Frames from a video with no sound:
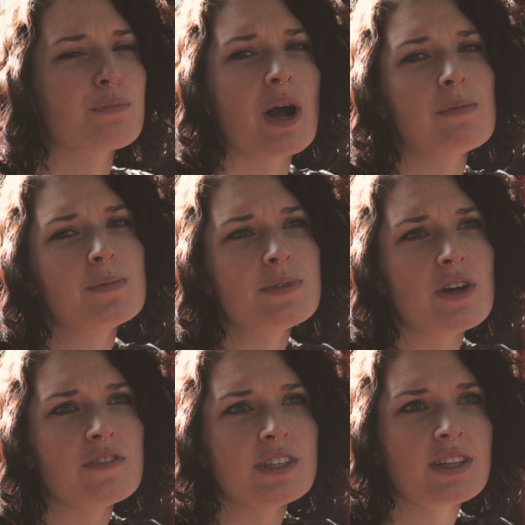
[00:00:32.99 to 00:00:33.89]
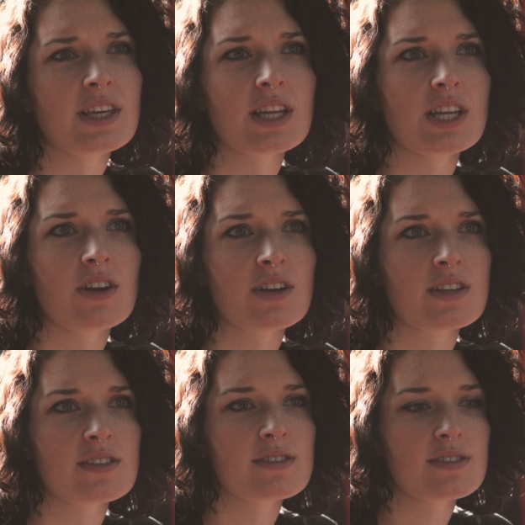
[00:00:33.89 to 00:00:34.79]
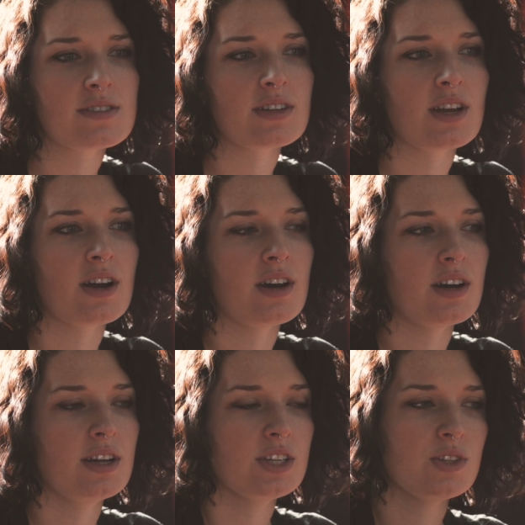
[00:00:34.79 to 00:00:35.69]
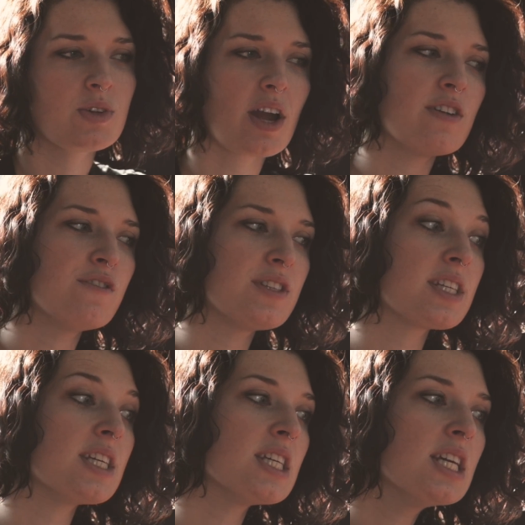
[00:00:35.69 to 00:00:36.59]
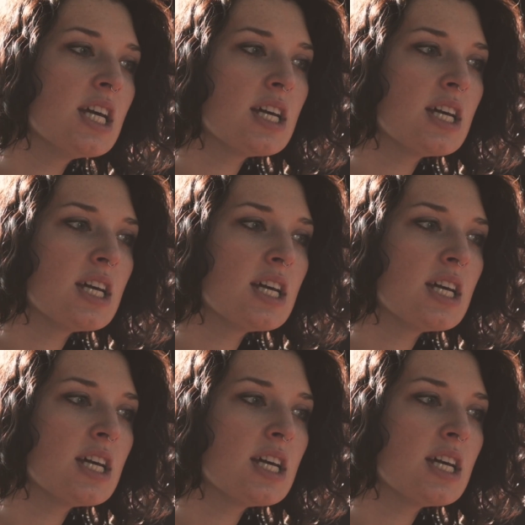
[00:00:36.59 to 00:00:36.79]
problem solving like any artist uh, you kind of see